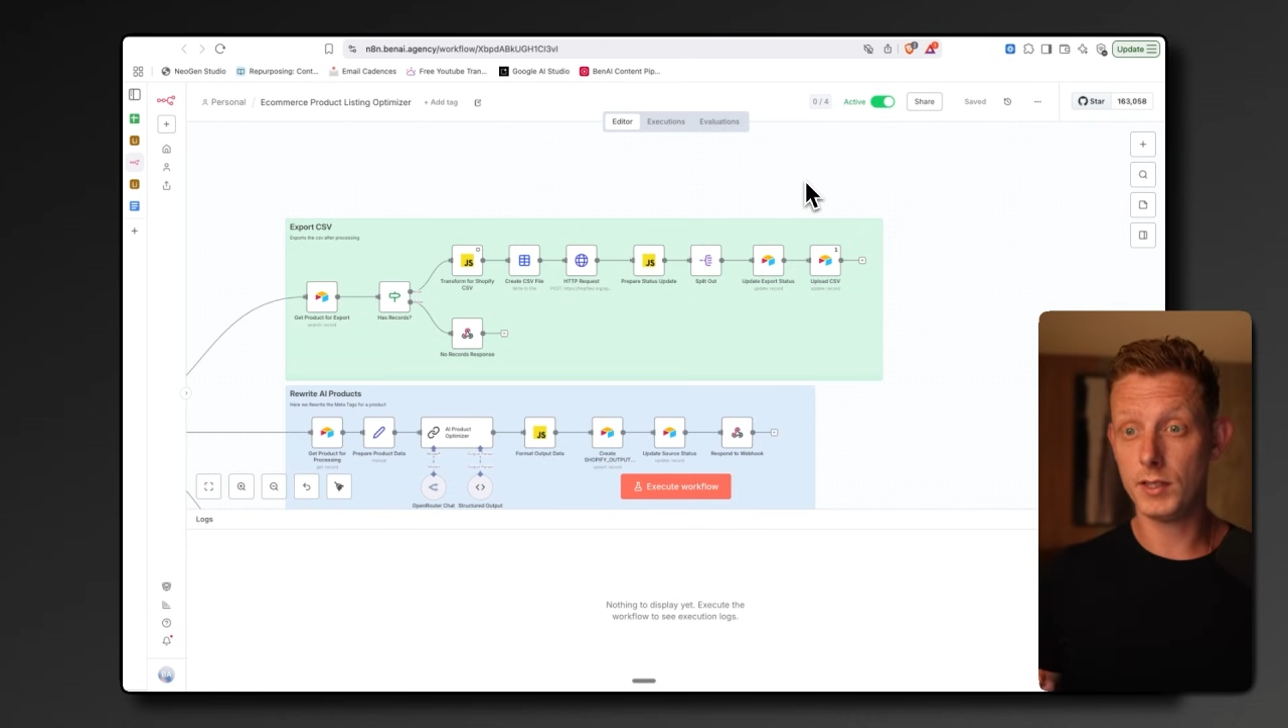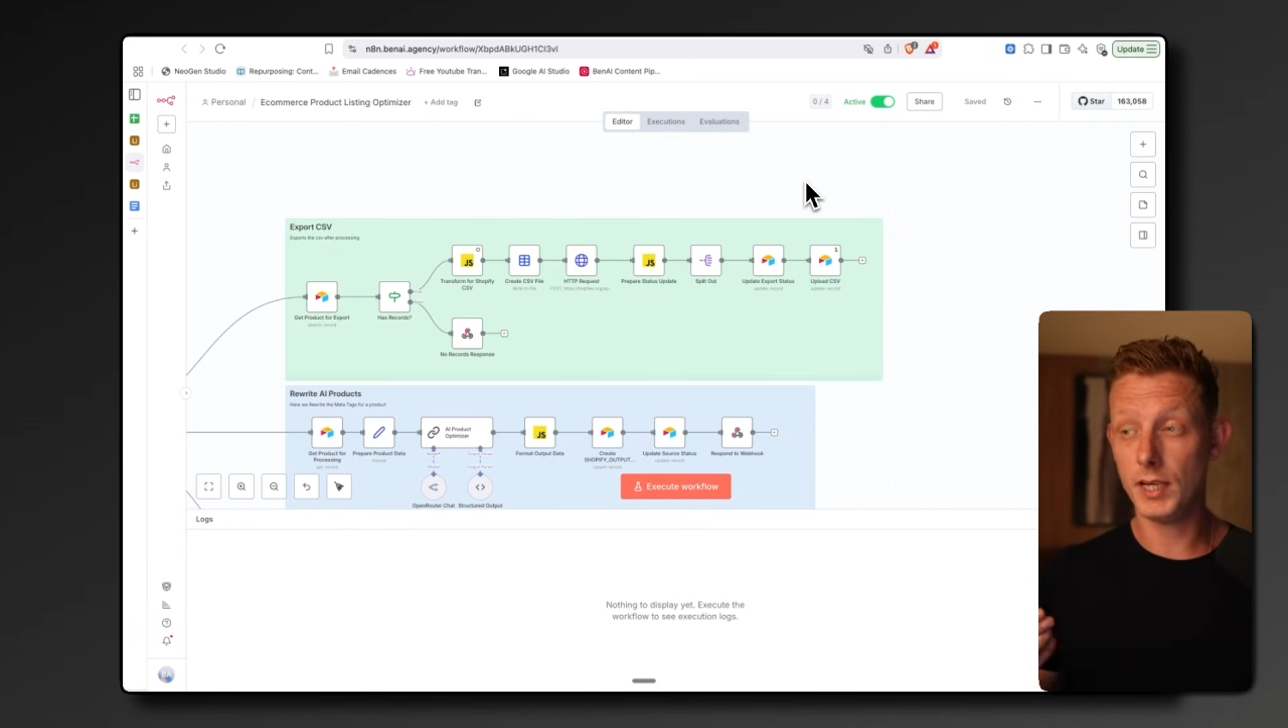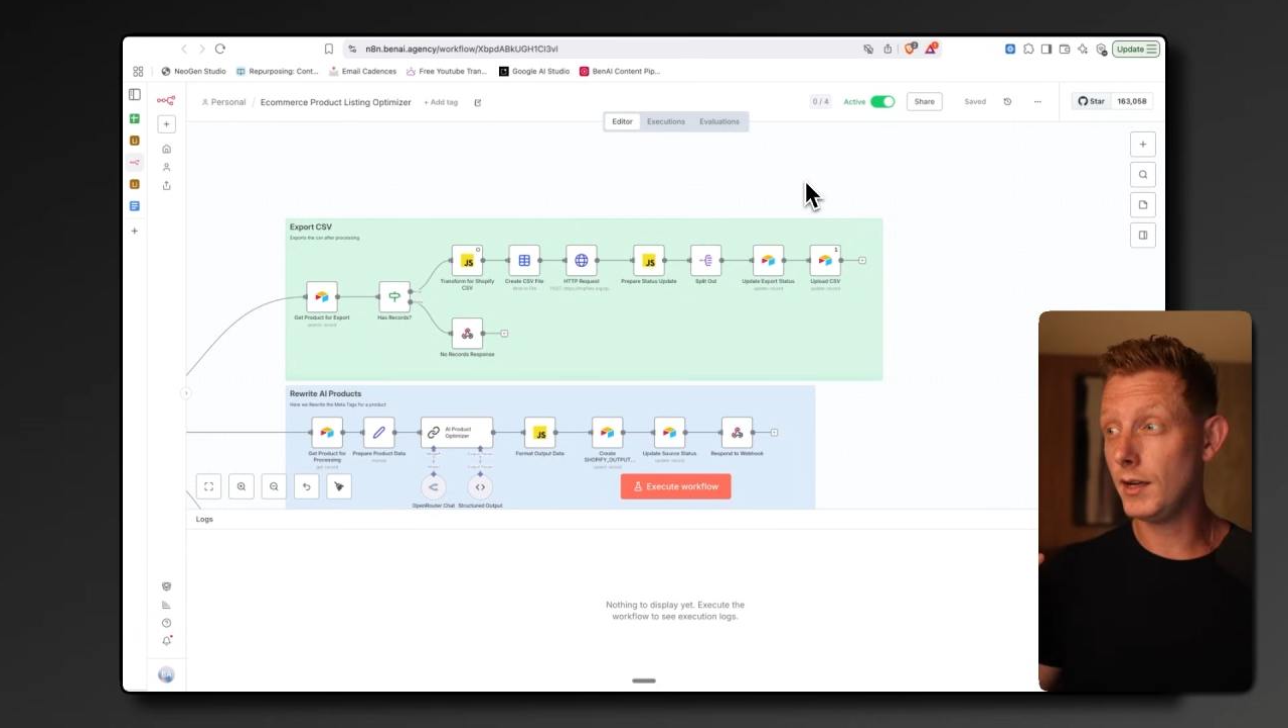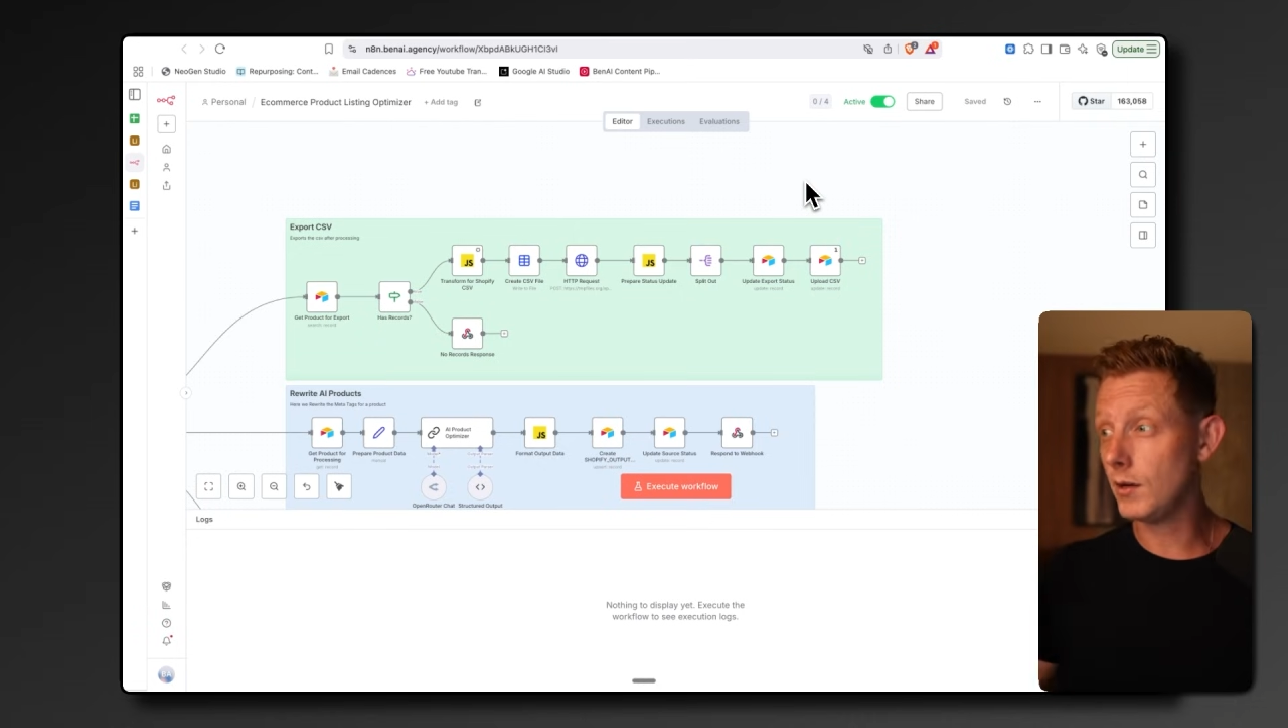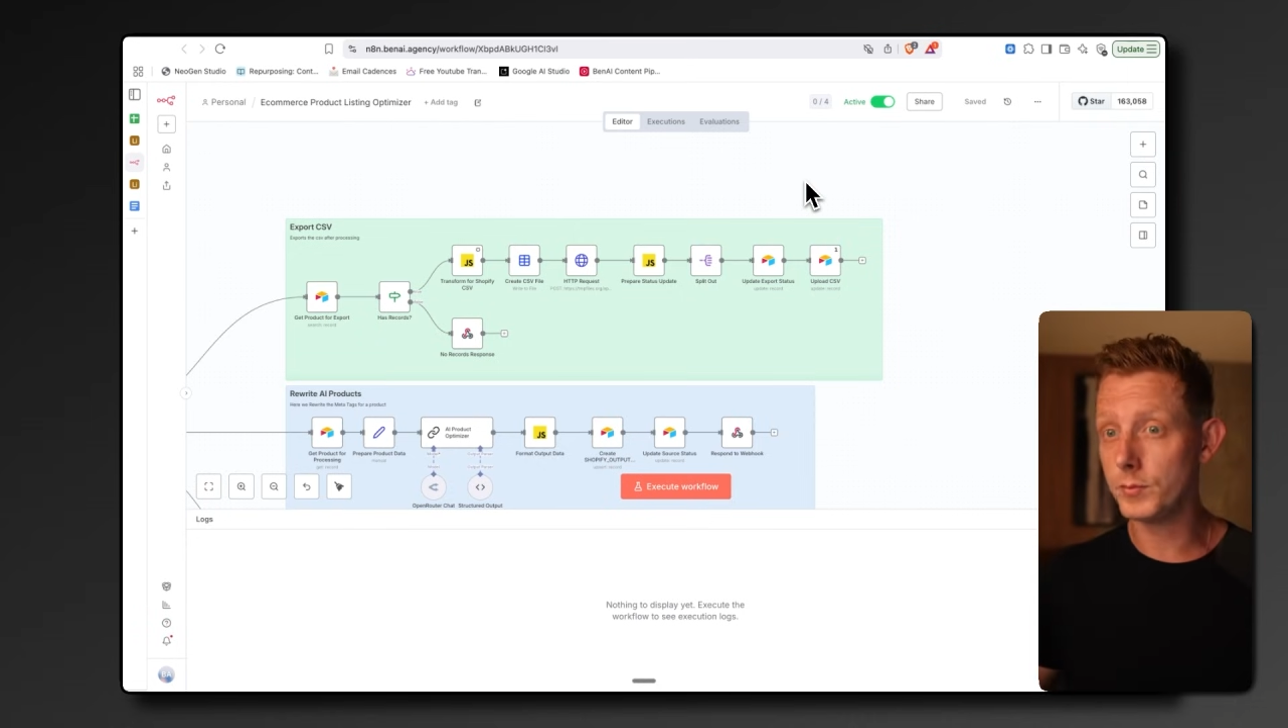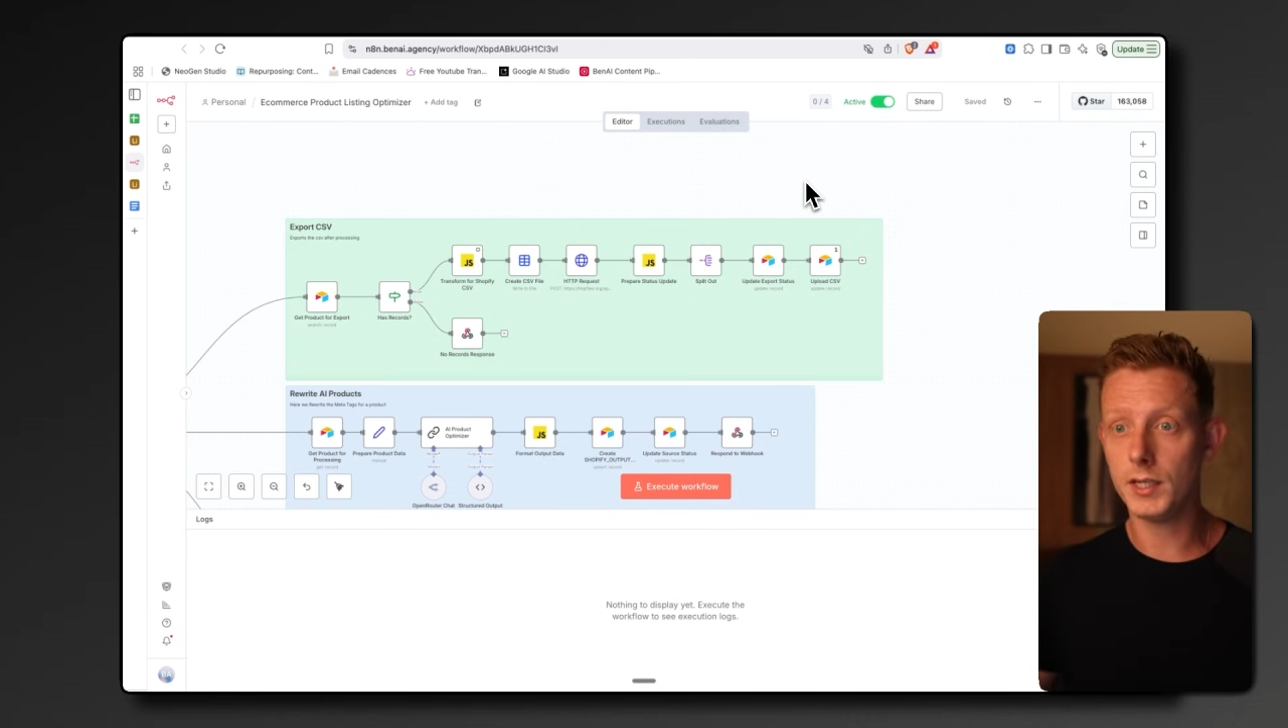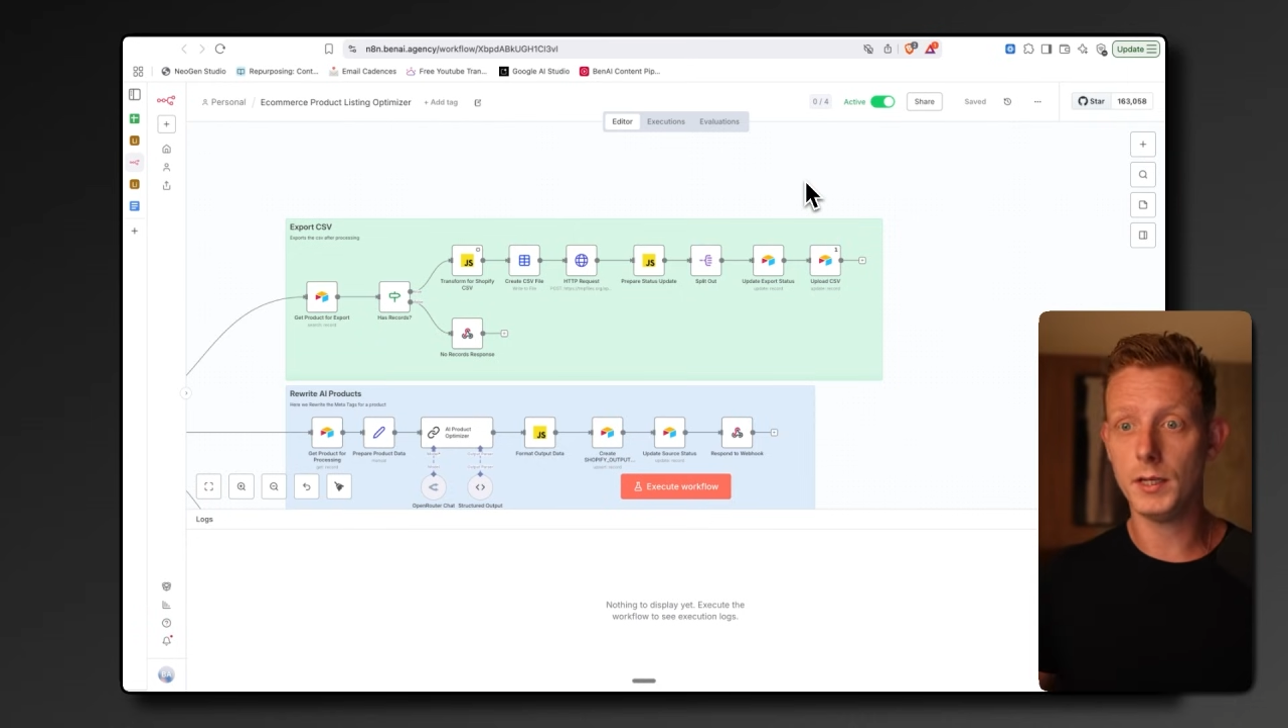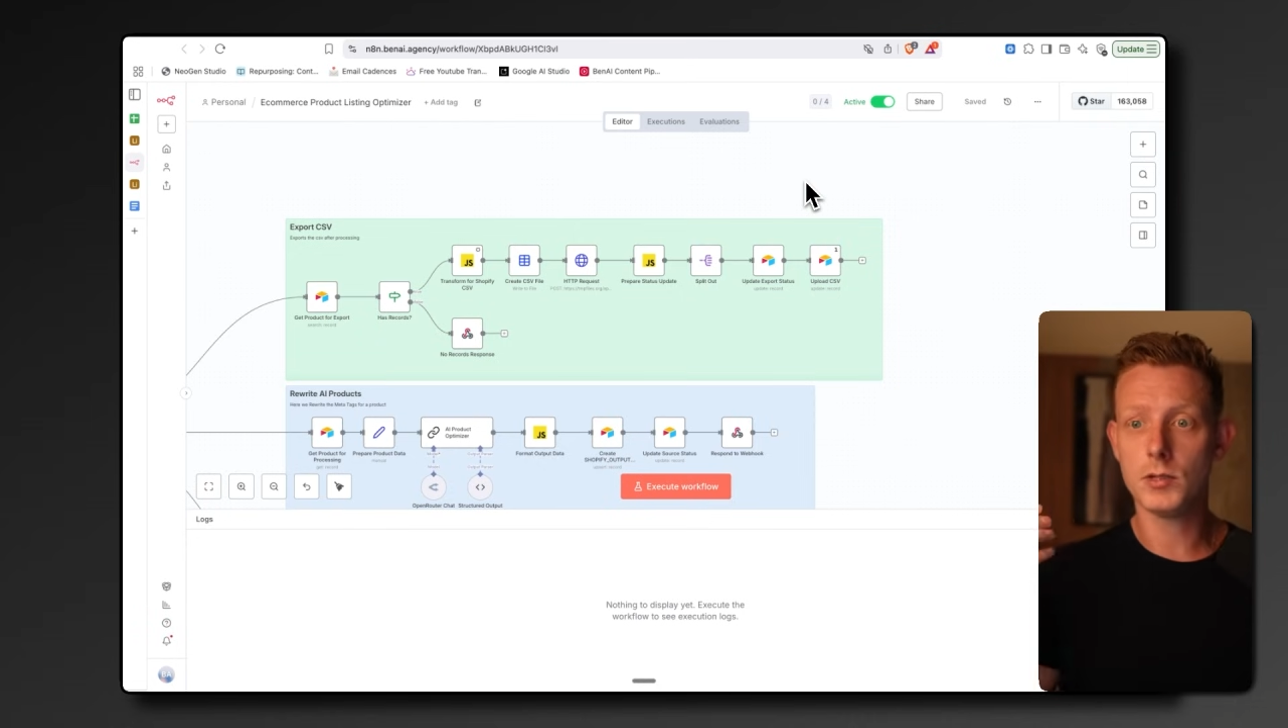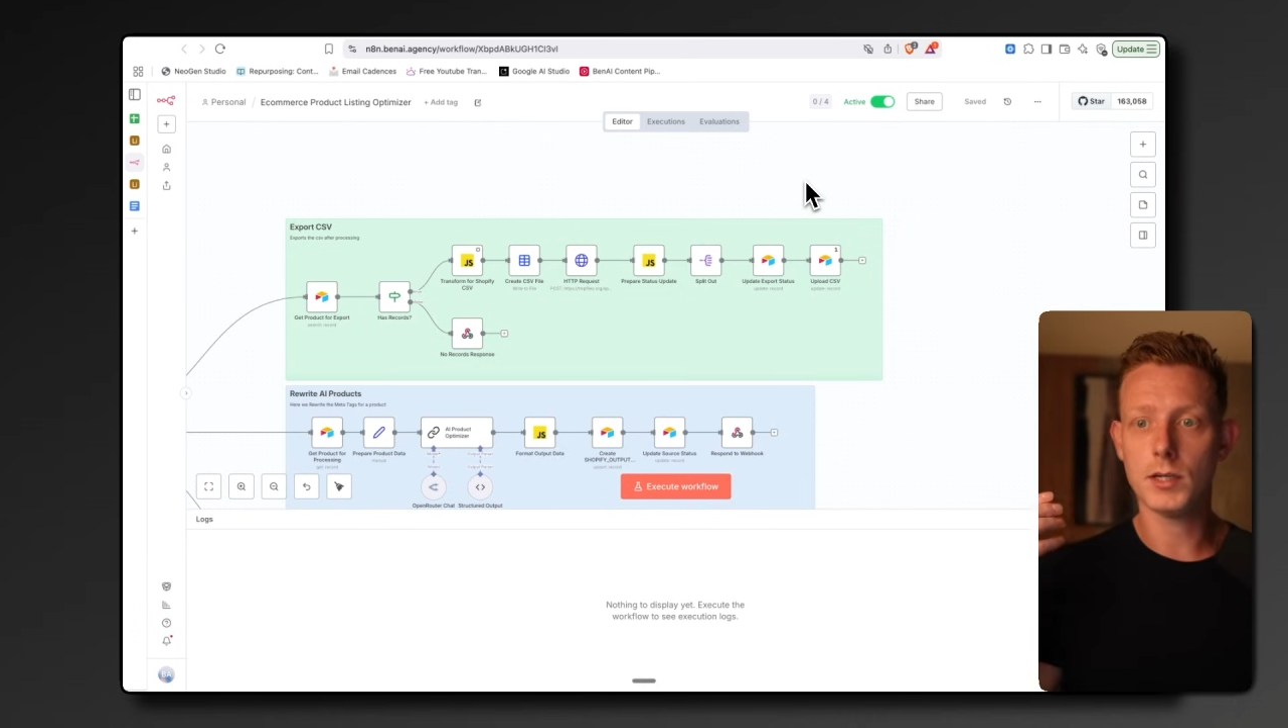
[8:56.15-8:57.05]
e-com teams